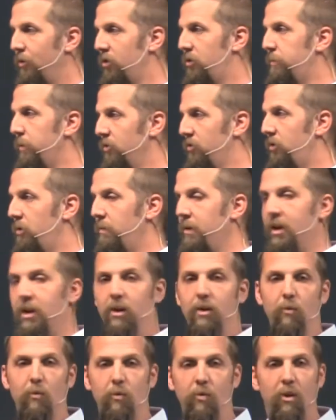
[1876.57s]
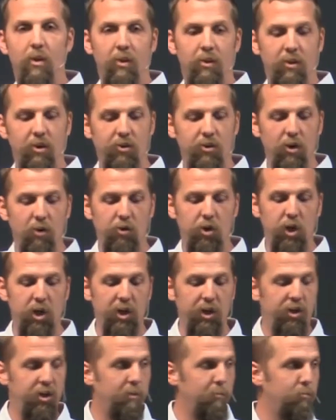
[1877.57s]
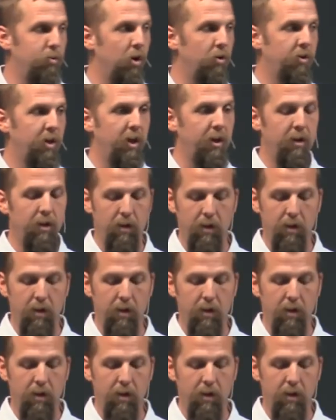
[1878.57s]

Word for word: it's supposed to be and there's no tradition broken.